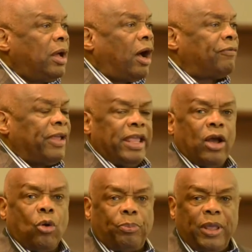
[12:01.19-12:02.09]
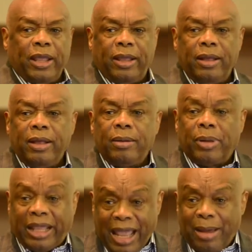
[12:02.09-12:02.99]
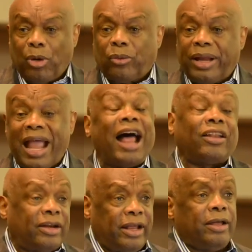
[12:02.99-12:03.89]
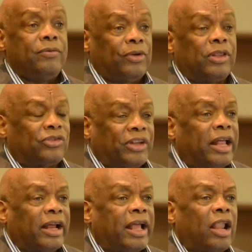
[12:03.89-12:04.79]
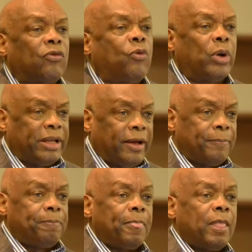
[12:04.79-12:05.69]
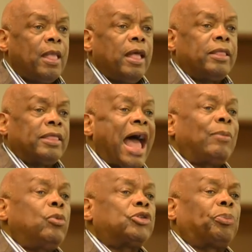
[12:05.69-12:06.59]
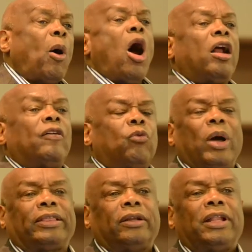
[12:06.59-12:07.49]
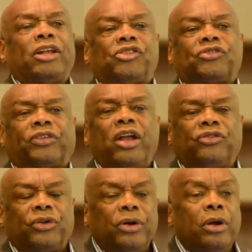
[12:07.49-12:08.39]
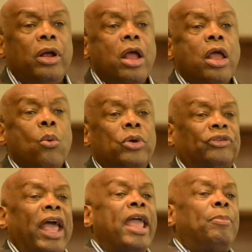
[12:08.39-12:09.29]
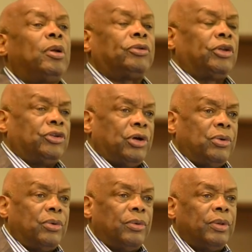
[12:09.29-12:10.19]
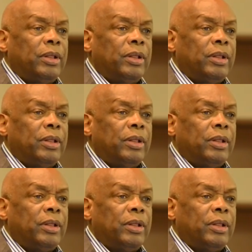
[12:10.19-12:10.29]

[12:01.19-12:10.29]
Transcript: of EOP became a reality for the state of California. That was part of what the legislature was able to do.